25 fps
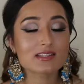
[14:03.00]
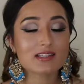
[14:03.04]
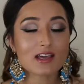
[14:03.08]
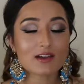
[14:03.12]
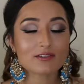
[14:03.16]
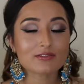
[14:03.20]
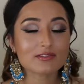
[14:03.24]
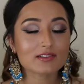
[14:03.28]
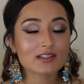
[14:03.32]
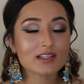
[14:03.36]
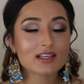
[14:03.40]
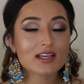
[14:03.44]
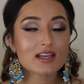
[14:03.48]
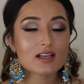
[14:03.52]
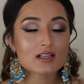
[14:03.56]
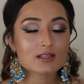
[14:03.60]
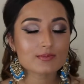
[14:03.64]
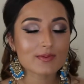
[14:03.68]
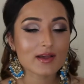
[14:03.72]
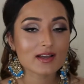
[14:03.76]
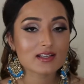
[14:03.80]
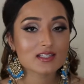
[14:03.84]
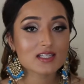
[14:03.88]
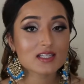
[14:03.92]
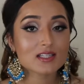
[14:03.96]
definitely
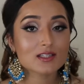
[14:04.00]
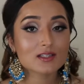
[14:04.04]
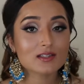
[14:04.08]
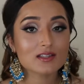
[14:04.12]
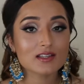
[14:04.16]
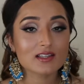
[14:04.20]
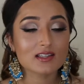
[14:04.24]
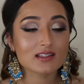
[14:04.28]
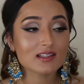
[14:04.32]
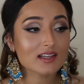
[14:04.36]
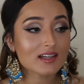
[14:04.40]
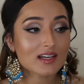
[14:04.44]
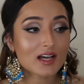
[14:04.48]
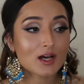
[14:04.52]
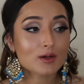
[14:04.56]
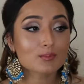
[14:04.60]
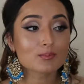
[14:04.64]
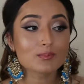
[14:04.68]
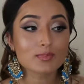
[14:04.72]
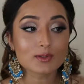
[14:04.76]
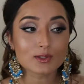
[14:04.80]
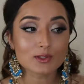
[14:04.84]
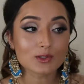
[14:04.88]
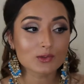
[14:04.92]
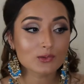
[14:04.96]
expected like
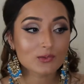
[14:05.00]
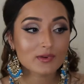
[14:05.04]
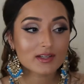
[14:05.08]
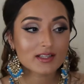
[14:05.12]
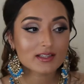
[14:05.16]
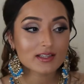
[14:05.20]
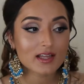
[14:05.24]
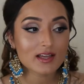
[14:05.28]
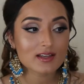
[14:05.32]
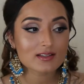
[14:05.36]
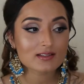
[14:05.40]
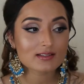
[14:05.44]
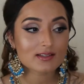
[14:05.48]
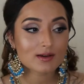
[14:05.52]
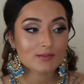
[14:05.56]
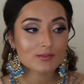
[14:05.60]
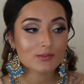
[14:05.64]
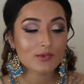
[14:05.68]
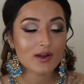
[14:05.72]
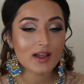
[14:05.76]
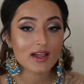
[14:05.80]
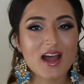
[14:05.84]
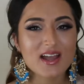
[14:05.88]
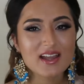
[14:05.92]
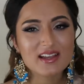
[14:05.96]
a blue in there
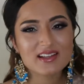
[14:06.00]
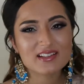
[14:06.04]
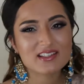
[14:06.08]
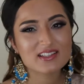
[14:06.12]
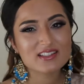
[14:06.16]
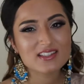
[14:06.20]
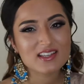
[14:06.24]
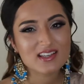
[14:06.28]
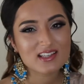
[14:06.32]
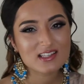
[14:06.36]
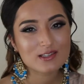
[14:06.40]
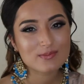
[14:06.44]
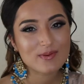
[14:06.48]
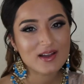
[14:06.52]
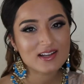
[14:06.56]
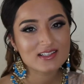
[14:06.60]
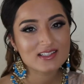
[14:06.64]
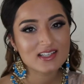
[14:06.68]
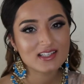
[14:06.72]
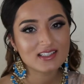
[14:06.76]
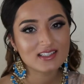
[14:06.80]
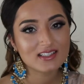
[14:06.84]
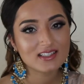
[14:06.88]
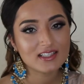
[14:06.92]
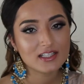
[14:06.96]
somewhere. I just
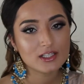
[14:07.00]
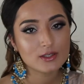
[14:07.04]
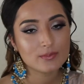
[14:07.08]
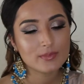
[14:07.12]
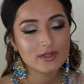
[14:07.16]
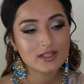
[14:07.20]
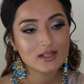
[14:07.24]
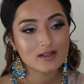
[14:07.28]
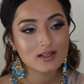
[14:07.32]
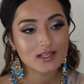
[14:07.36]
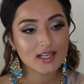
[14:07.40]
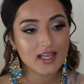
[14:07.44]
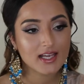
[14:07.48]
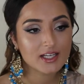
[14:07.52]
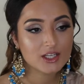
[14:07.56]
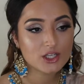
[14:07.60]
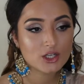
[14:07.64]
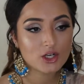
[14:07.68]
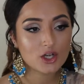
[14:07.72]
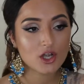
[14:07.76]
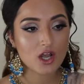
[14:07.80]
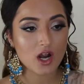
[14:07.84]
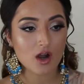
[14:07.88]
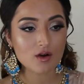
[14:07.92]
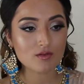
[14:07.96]
expected a little bit of like,
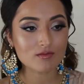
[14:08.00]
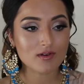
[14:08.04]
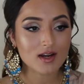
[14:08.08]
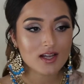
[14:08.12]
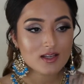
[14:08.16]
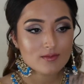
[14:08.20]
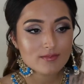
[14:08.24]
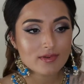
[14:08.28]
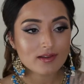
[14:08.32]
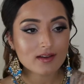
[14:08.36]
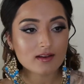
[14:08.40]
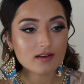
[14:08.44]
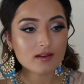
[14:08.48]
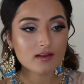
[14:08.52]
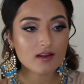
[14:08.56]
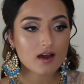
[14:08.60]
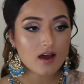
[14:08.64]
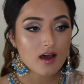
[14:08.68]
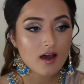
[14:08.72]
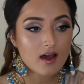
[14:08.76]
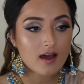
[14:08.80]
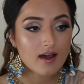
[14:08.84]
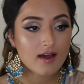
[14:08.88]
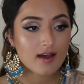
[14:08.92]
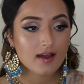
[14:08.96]
you know, Arabian
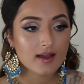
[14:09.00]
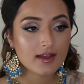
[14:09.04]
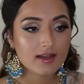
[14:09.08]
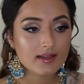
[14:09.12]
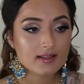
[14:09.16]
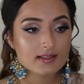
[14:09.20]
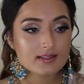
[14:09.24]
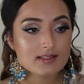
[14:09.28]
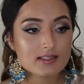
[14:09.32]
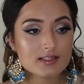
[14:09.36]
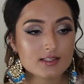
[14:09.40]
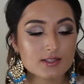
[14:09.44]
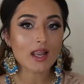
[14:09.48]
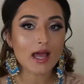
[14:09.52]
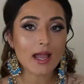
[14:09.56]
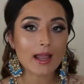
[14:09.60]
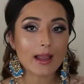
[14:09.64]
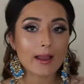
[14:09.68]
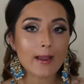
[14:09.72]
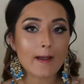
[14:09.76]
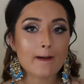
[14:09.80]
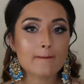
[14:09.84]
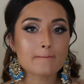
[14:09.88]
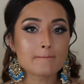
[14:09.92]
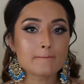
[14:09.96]
Nights,
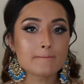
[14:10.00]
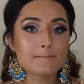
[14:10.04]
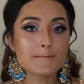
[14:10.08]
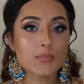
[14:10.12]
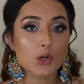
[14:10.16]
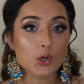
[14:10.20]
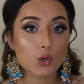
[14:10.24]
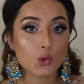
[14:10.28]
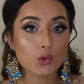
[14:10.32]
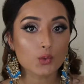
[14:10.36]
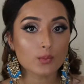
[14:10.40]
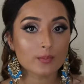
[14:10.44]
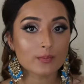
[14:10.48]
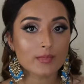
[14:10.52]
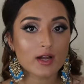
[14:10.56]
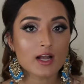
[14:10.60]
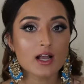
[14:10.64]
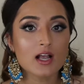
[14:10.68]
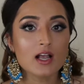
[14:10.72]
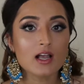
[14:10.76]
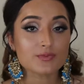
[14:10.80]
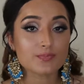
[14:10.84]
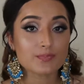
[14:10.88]
like boom.